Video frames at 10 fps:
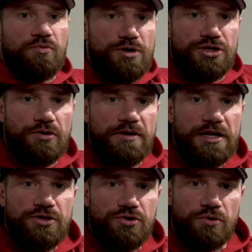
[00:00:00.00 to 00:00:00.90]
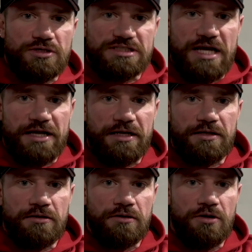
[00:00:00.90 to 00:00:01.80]
When you're in your
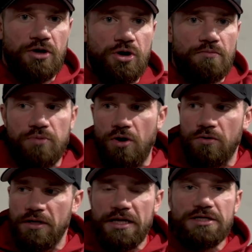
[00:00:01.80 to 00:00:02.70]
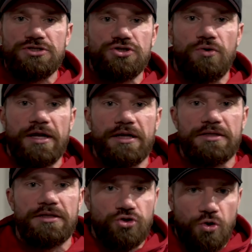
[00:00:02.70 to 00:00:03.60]
setting, bro, enjoy it.
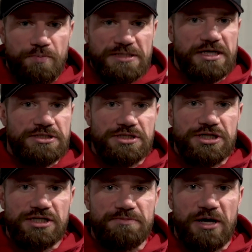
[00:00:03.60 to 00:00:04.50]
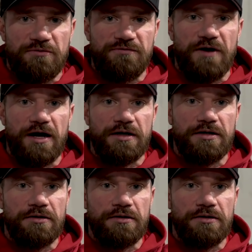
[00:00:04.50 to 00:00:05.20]
Don't be such a judgmental fuck.